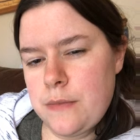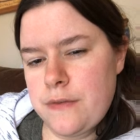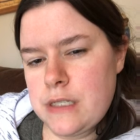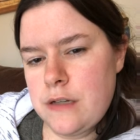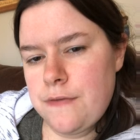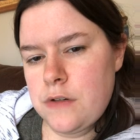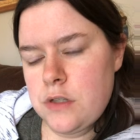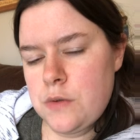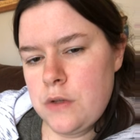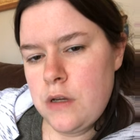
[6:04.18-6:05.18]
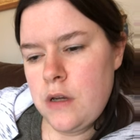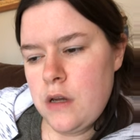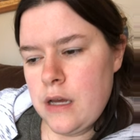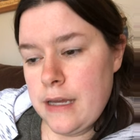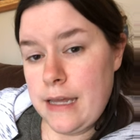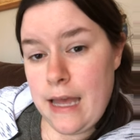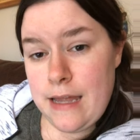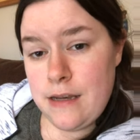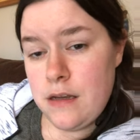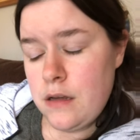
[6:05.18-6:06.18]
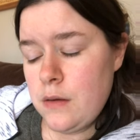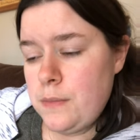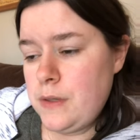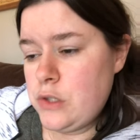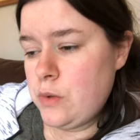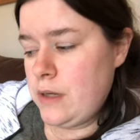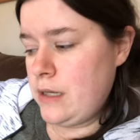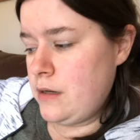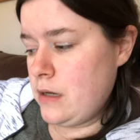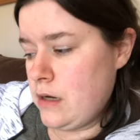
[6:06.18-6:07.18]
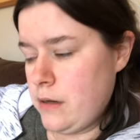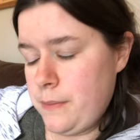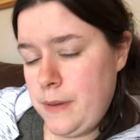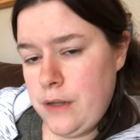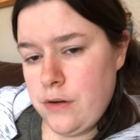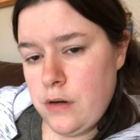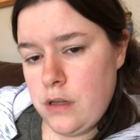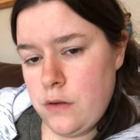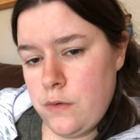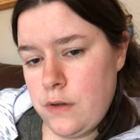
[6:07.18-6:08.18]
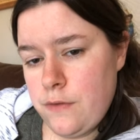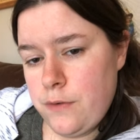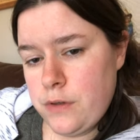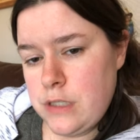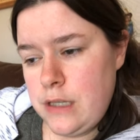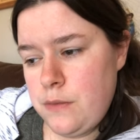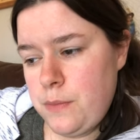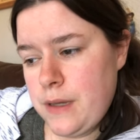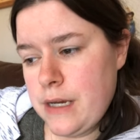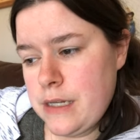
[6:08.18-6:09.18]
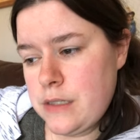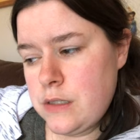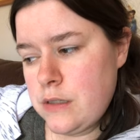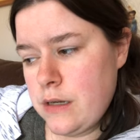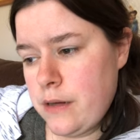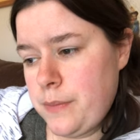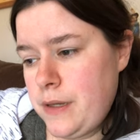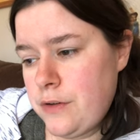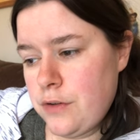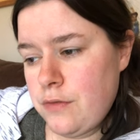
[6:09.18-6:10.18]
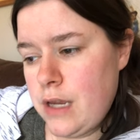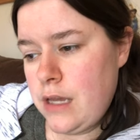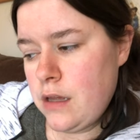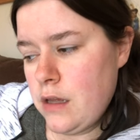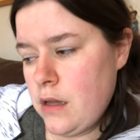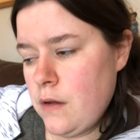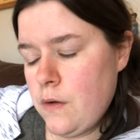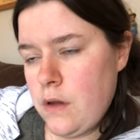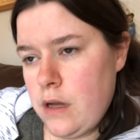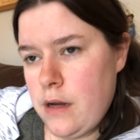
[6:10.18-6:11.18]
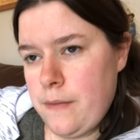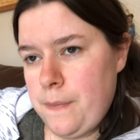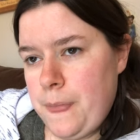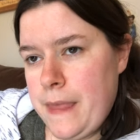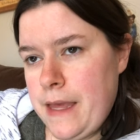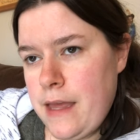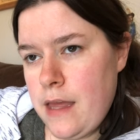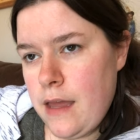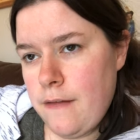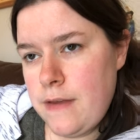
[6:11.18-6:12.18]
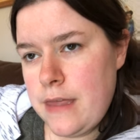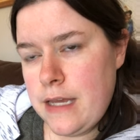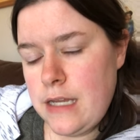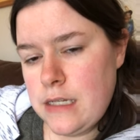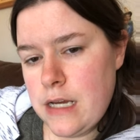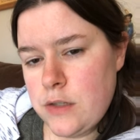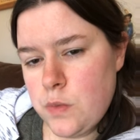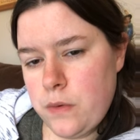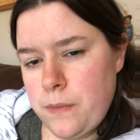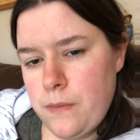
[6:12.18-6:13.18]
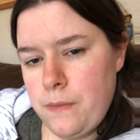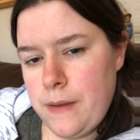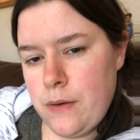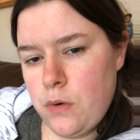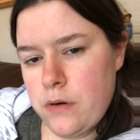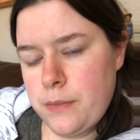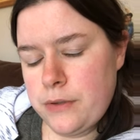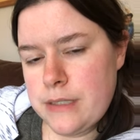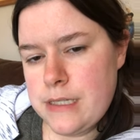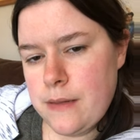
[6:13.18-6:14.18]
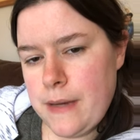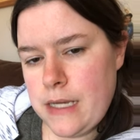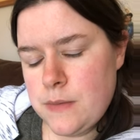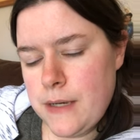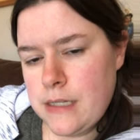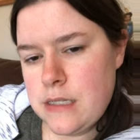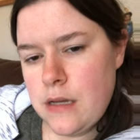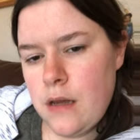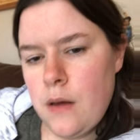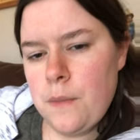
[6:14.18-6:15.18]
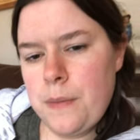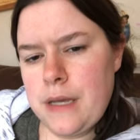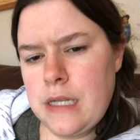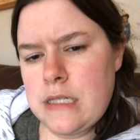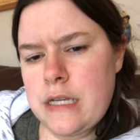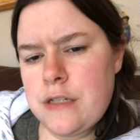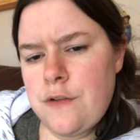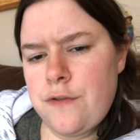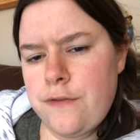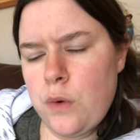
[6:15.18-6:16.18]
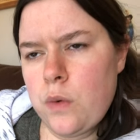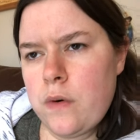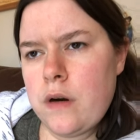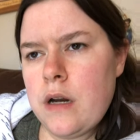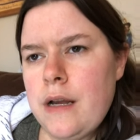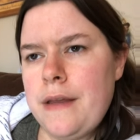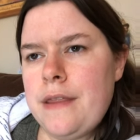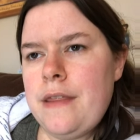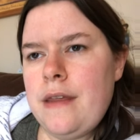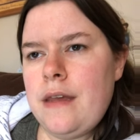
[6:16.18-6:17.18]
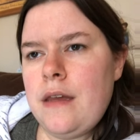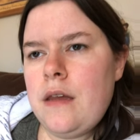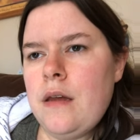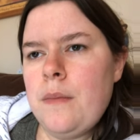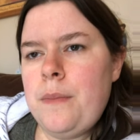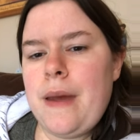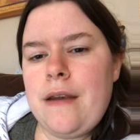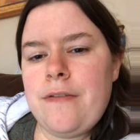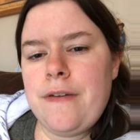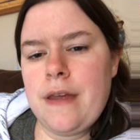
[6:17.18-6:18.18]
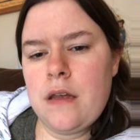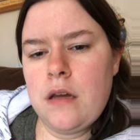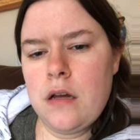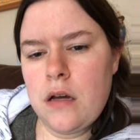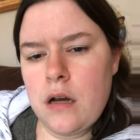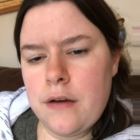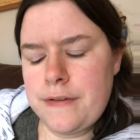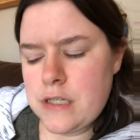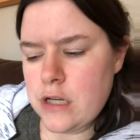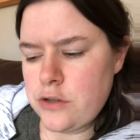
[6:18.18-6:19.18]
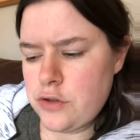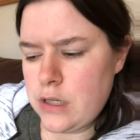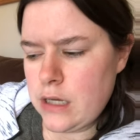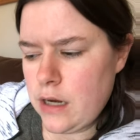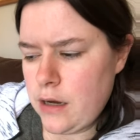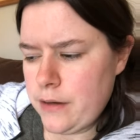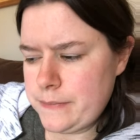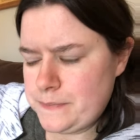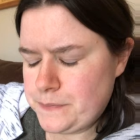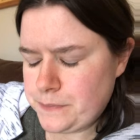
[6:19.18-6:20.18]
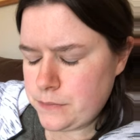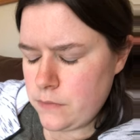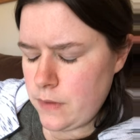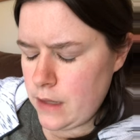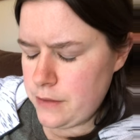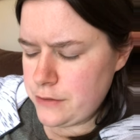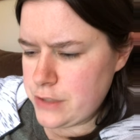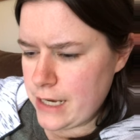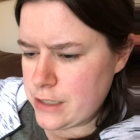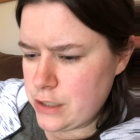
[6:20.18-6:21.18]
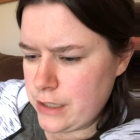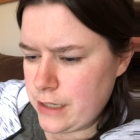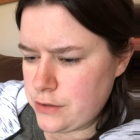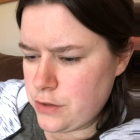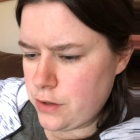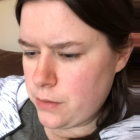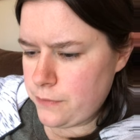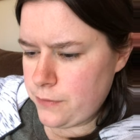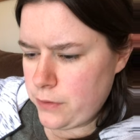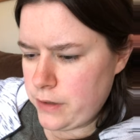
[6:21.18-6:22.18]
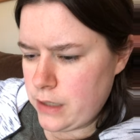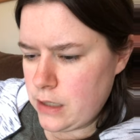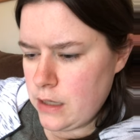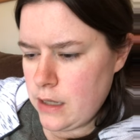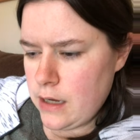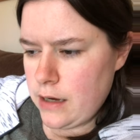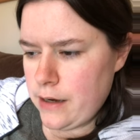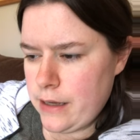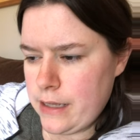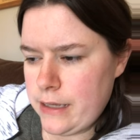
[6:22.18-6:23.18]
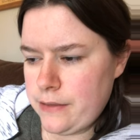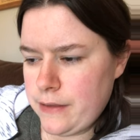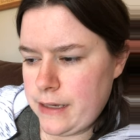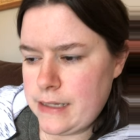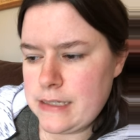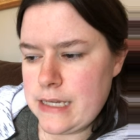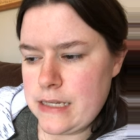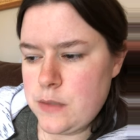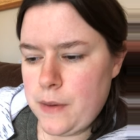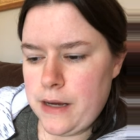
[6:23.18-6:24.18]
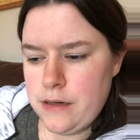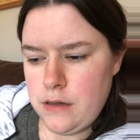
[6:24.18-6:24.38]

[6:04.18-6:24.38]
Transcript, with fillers: of a difference again between um, Peter and Louis XIV because uh, Peter the Great um, everything he does will be horrible in some aspect, but he does it for the benefit of his country. Um, there's actually a term for it, uh, enlightened despot.